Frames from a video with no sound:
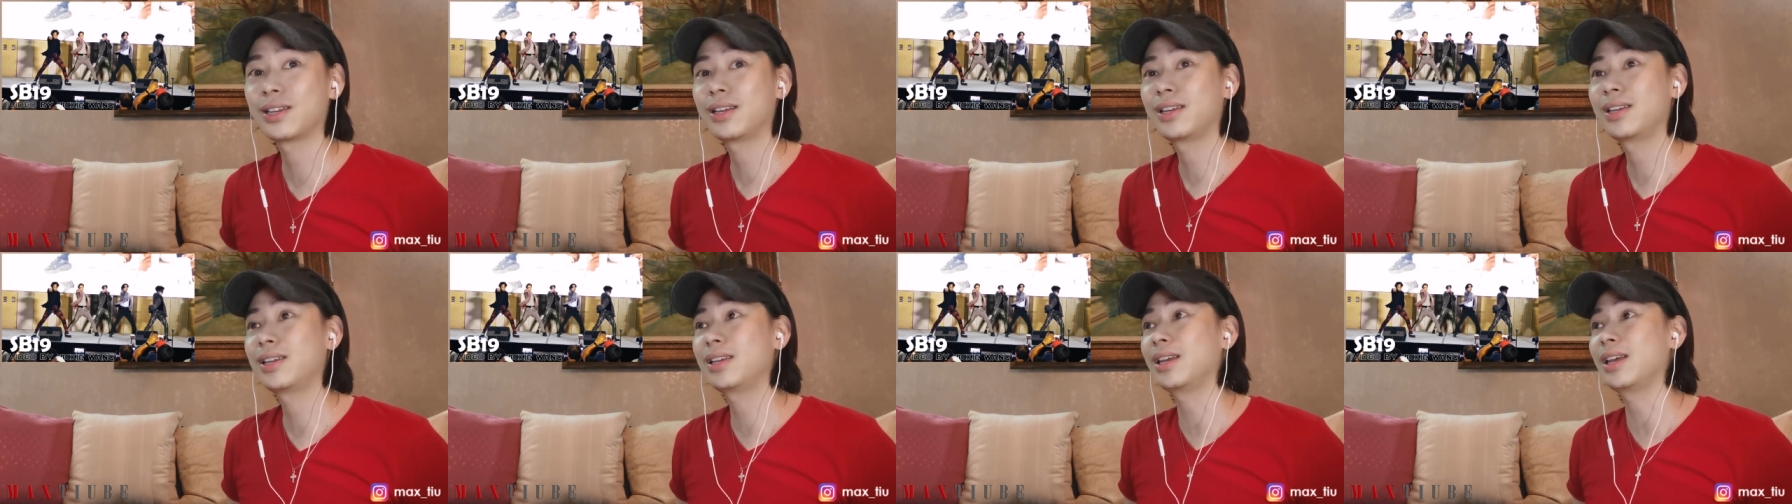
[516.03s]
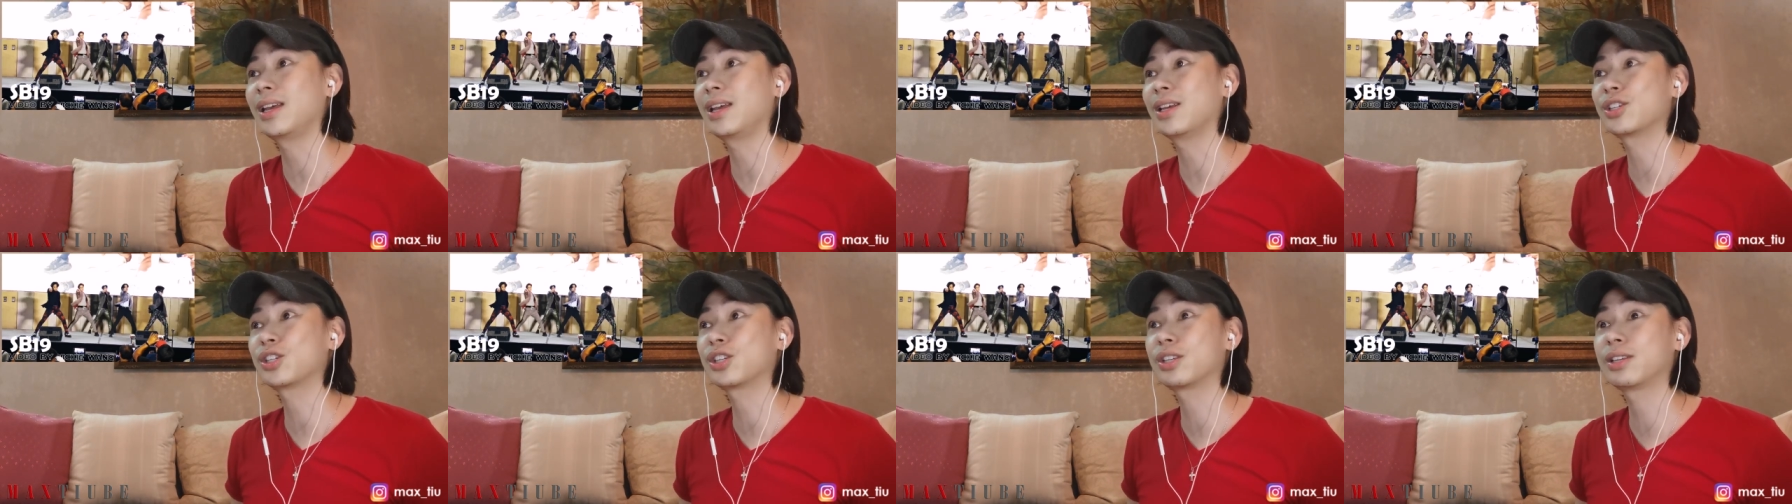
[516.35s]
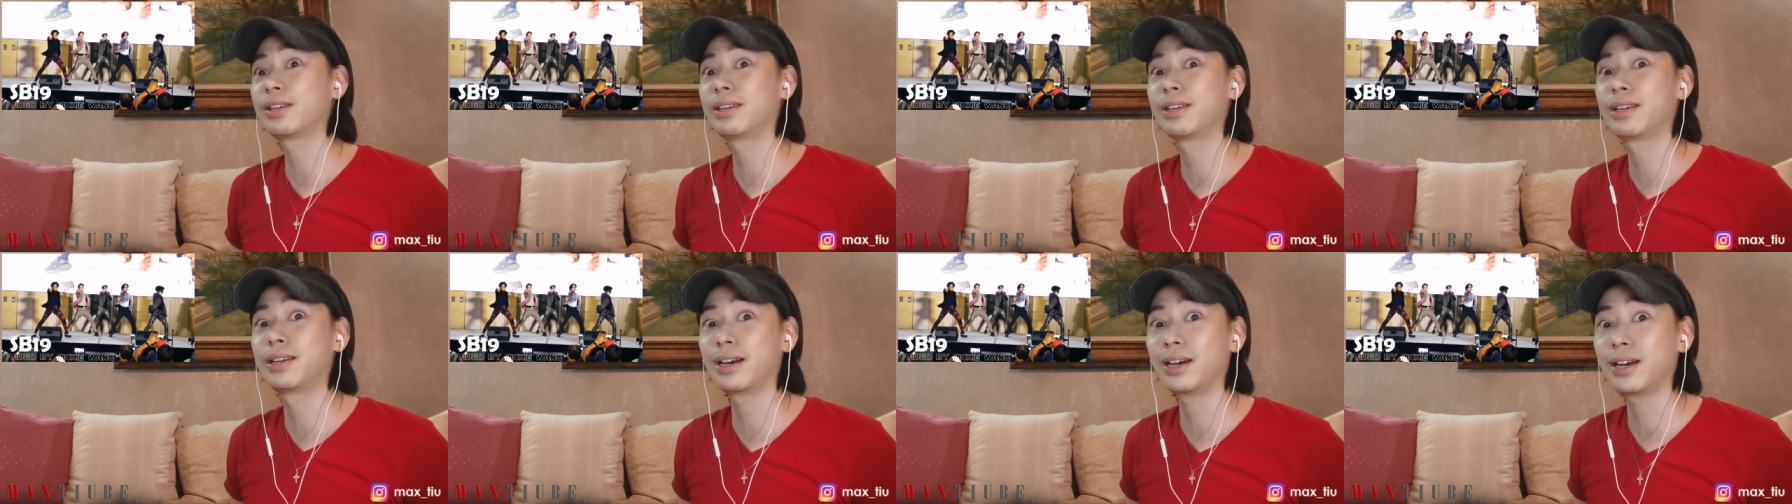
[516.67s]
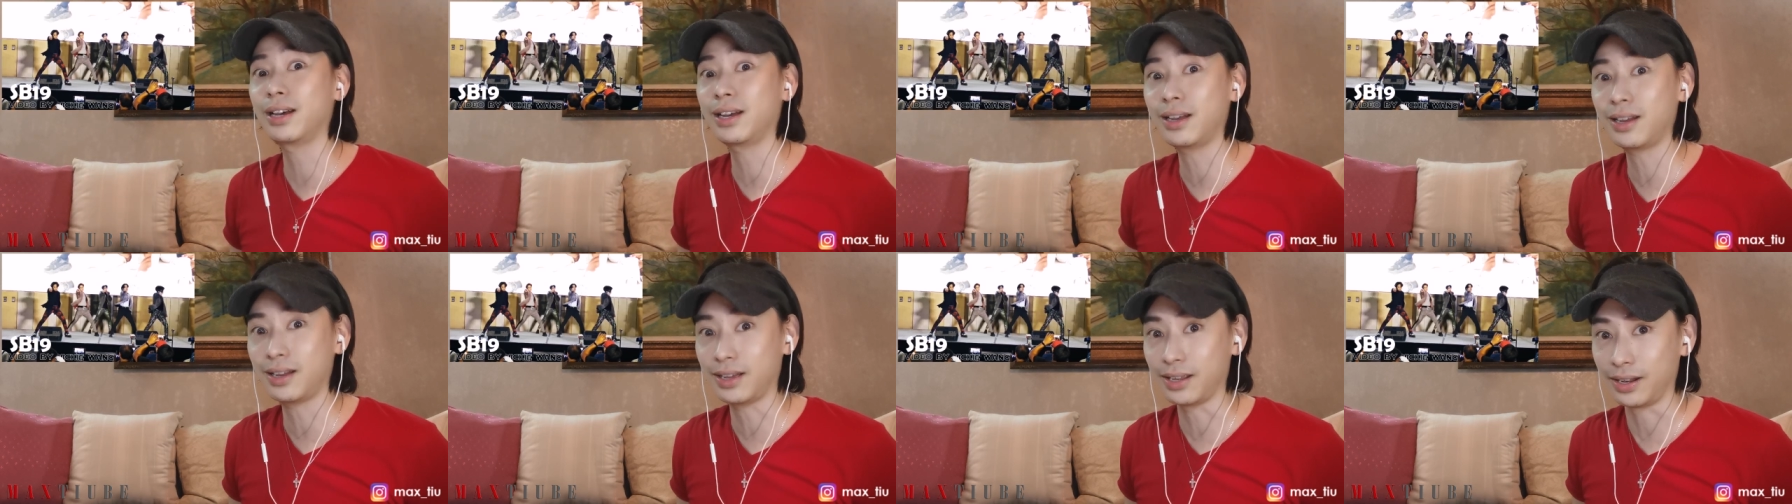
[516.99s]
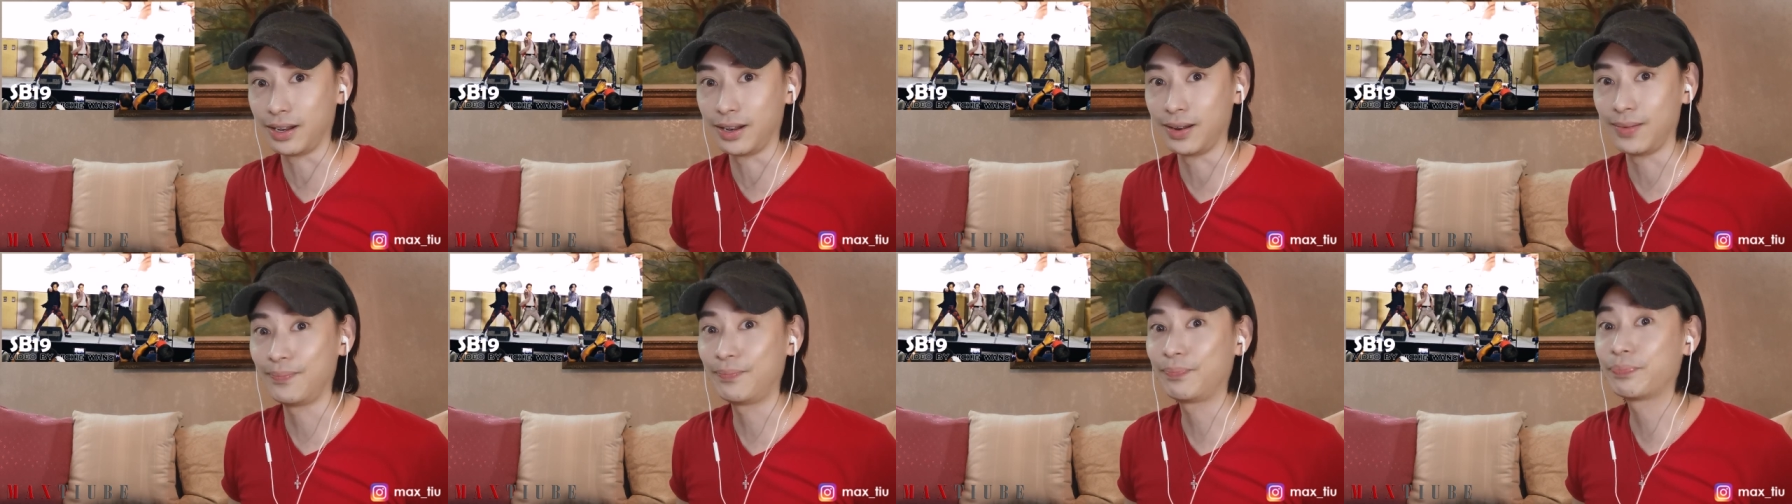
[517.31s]
he is
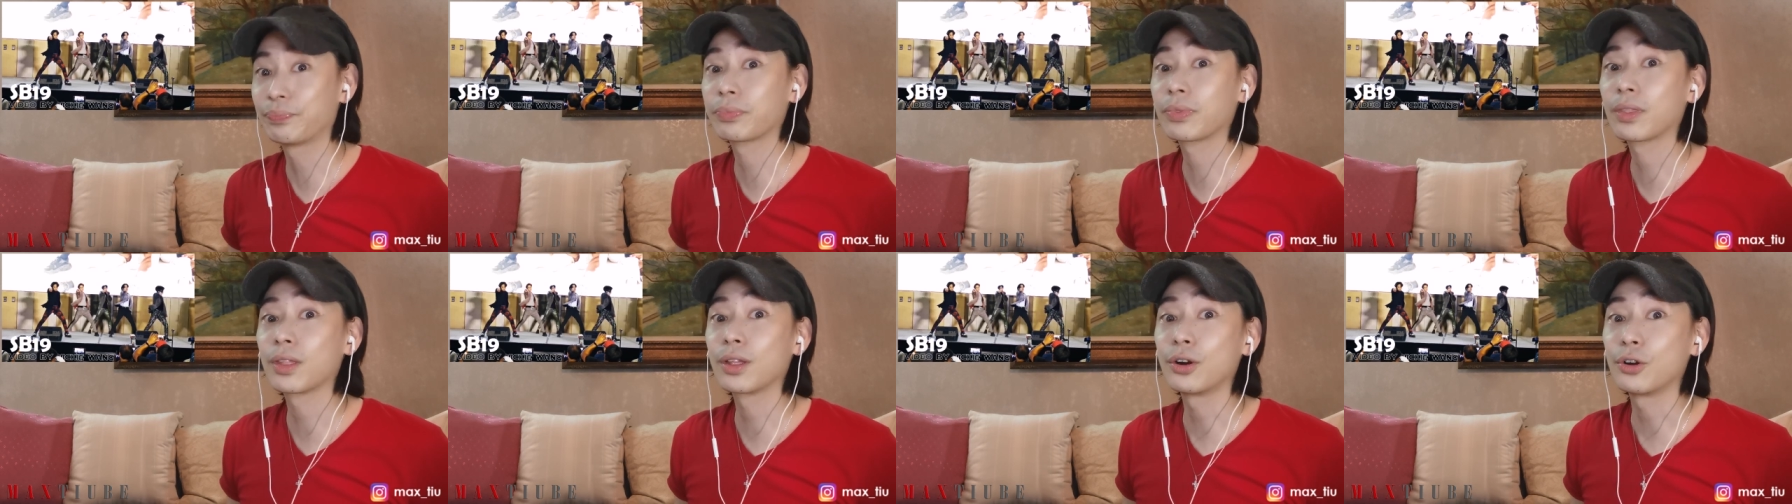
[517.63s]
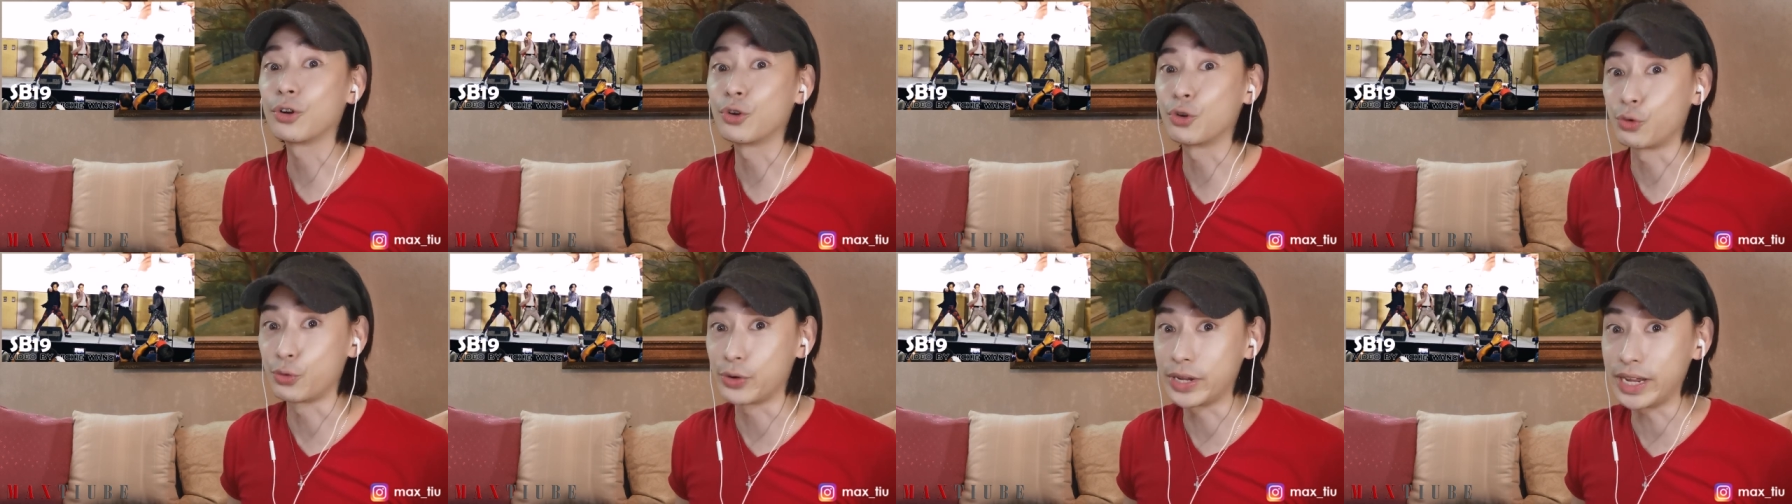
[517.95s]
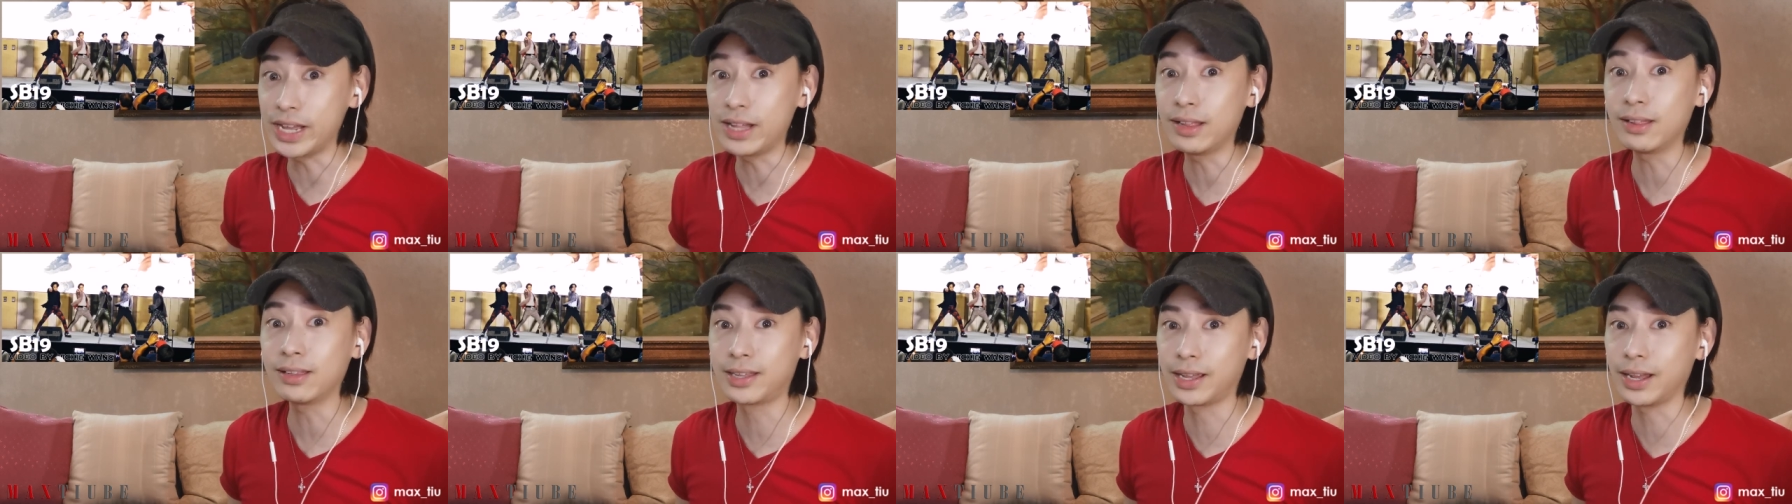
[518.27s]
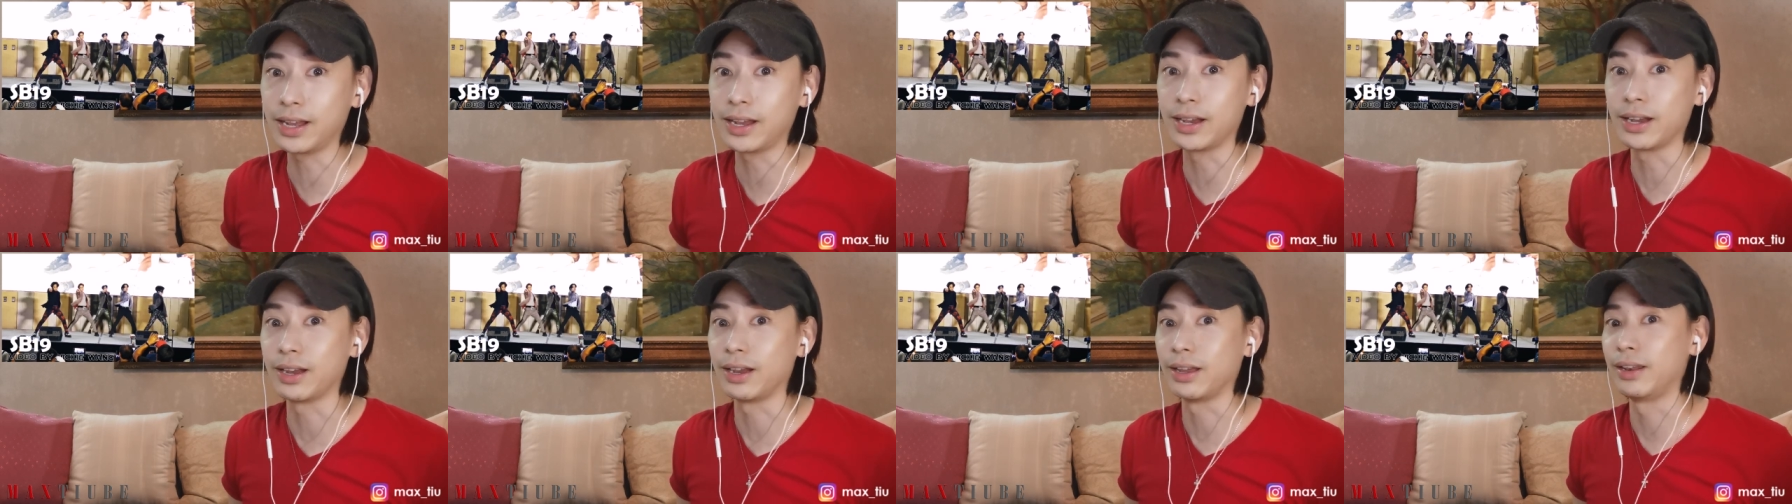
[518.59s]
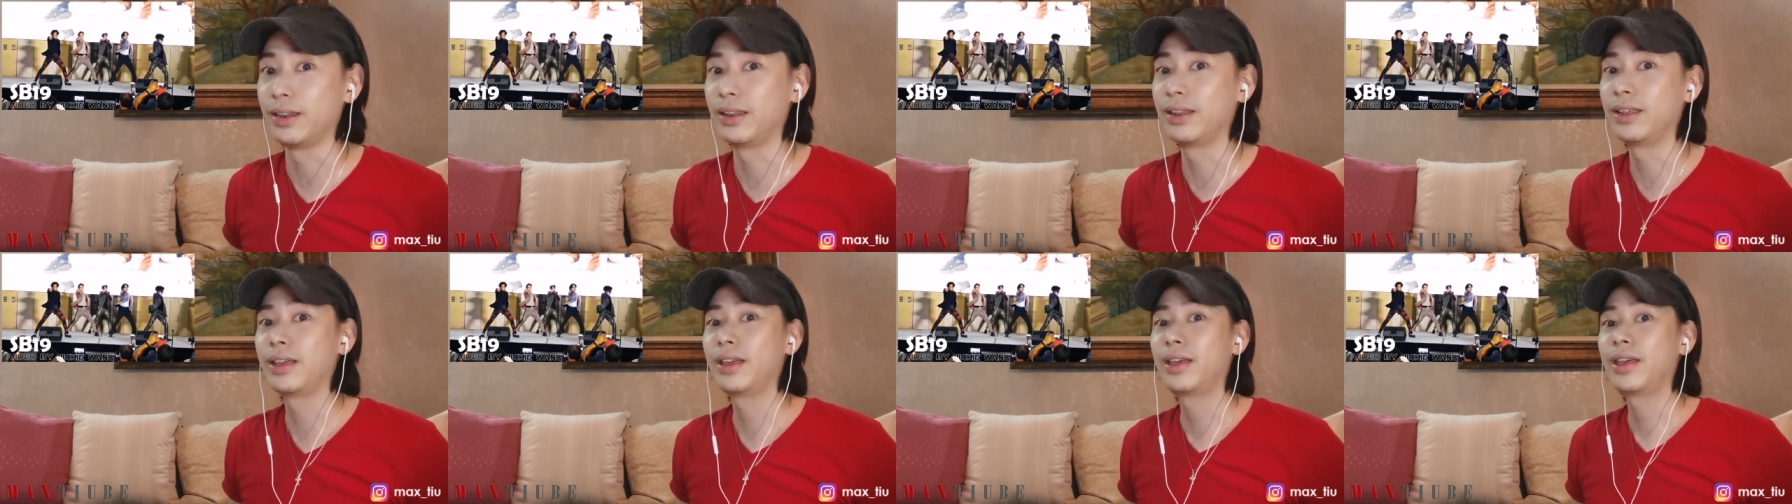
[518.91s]
good. Real
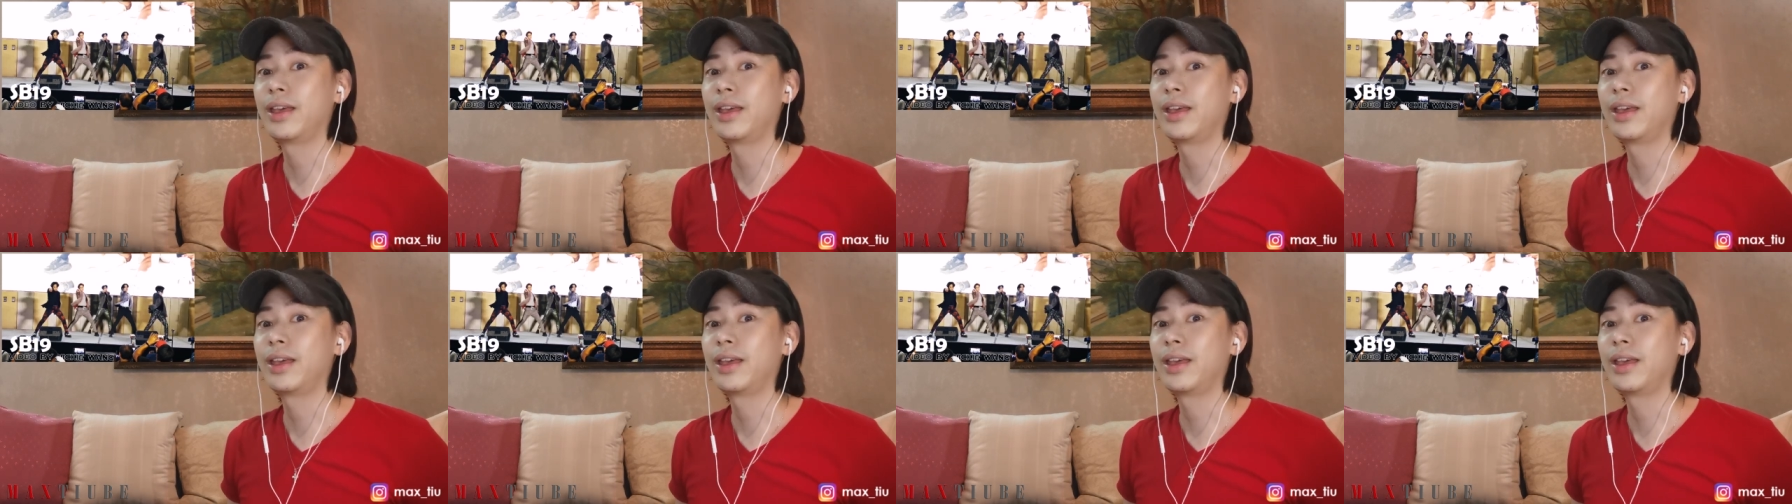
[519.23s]
good.